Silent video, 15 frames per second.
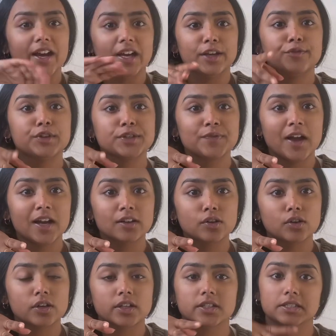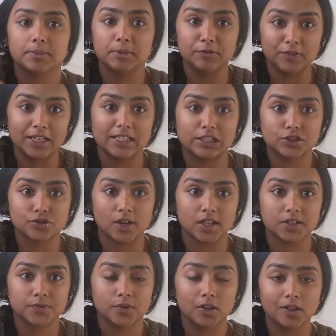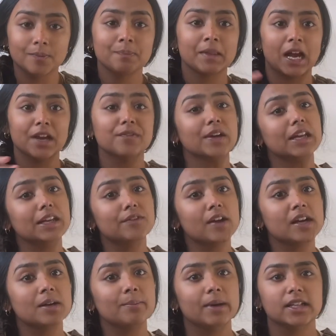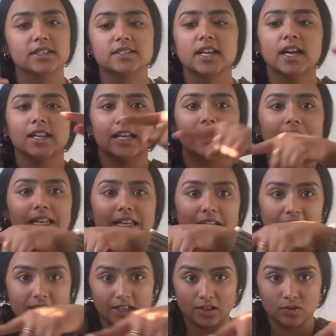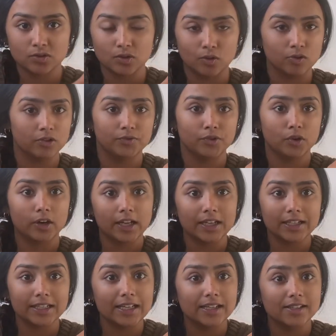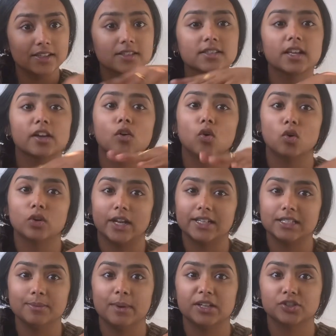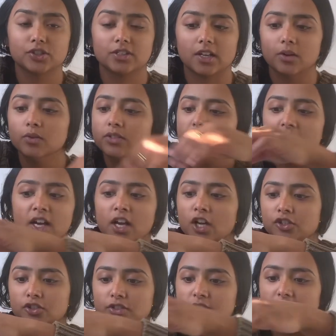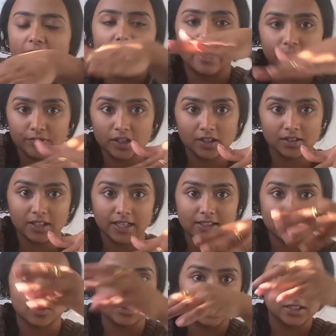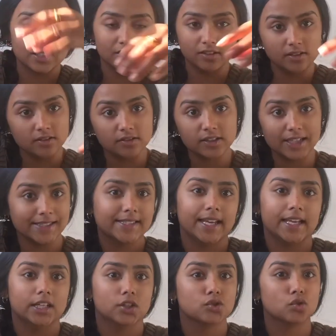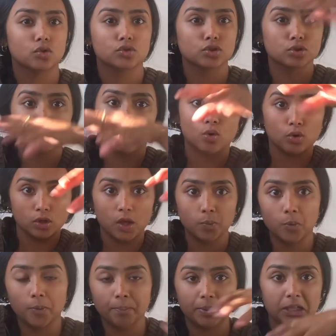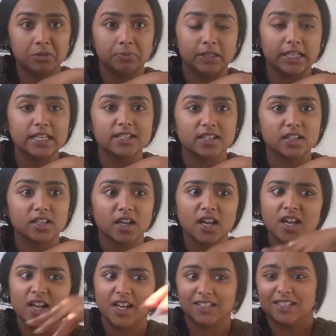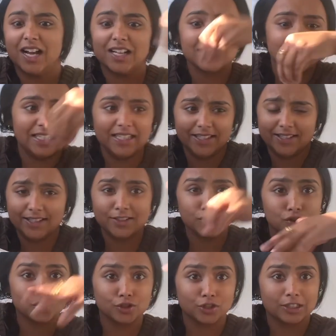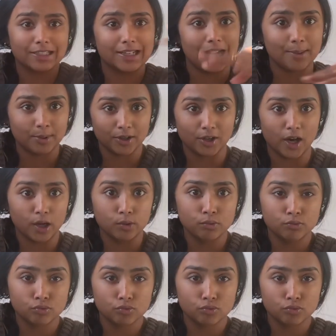If you find cooking to be really stressful, I really recommend like laying out all of your ingredients like already measured out. Just get everything laid out in little containers or just all on one big plate, and it's kind of easy to just grab and go.